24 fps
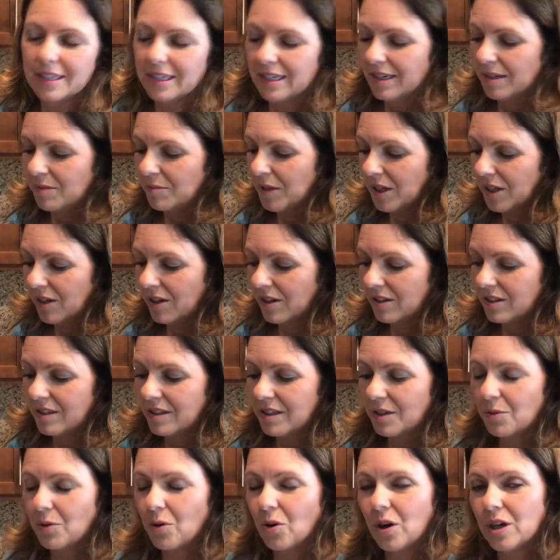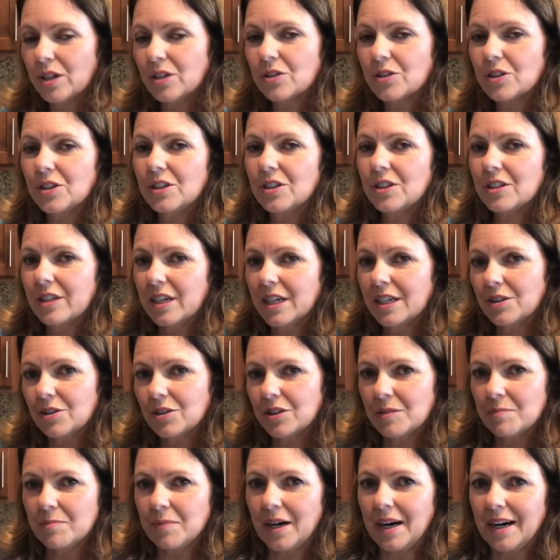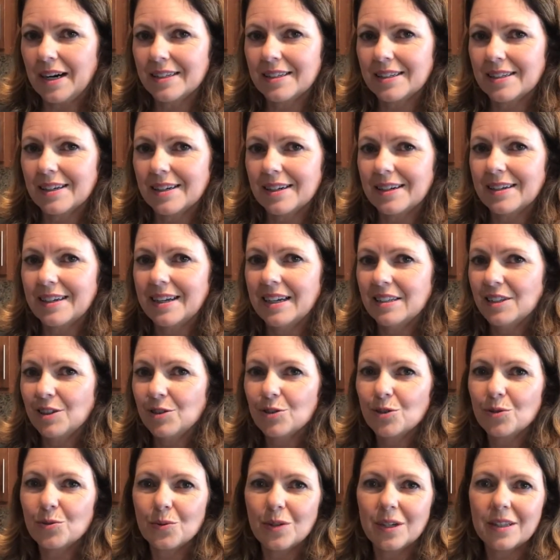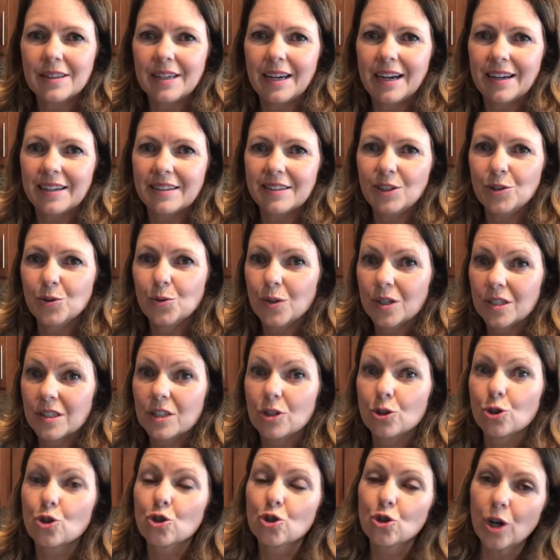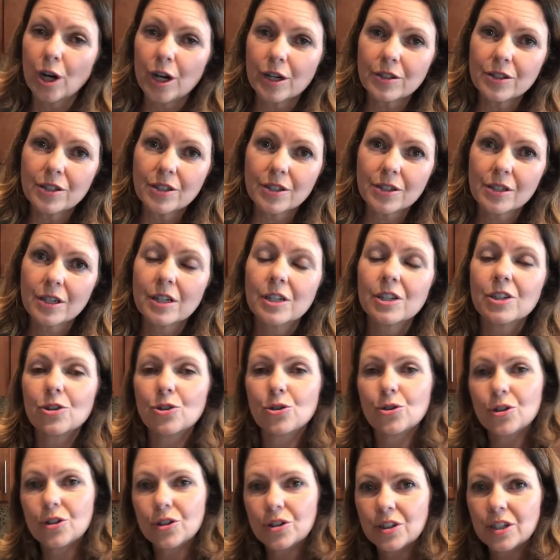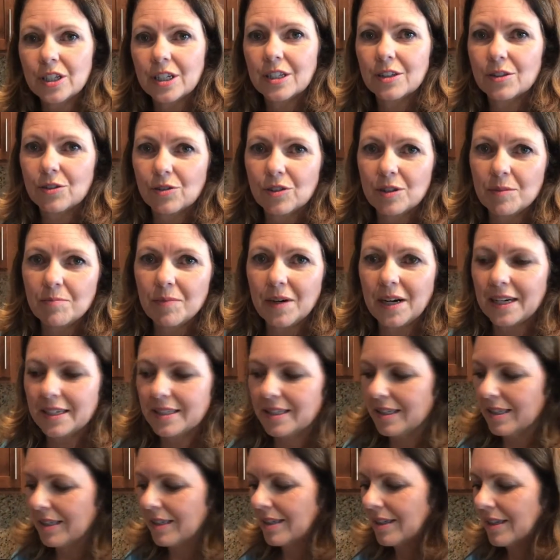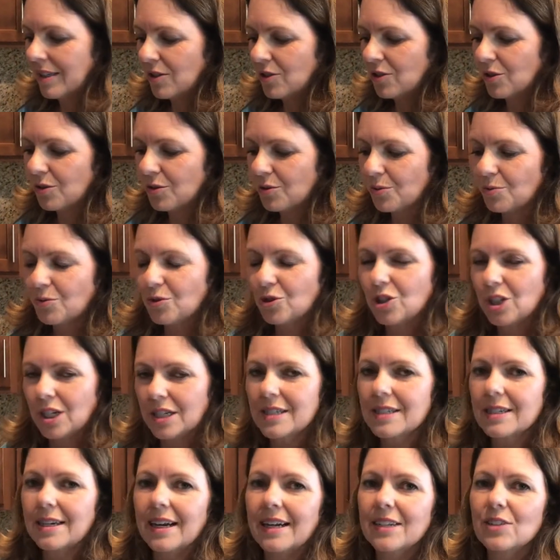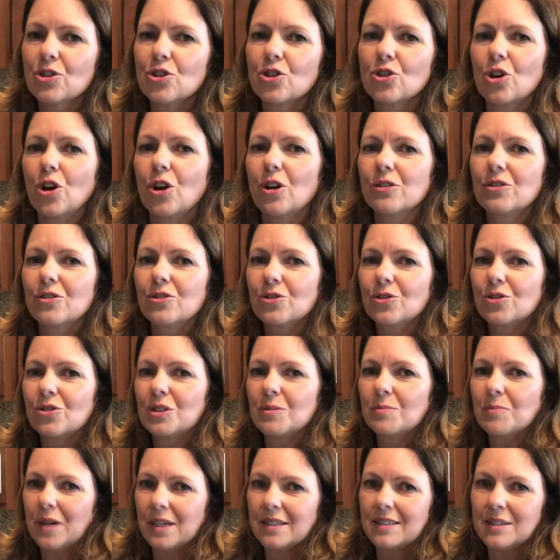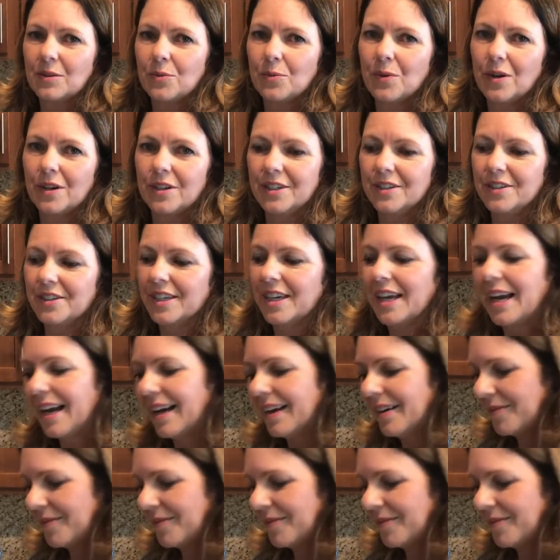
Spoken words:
because the oil is going to stick to the pasta and you don't want that. You want the sauce to stick to the pasta. So just add salt to the pasta water, okay?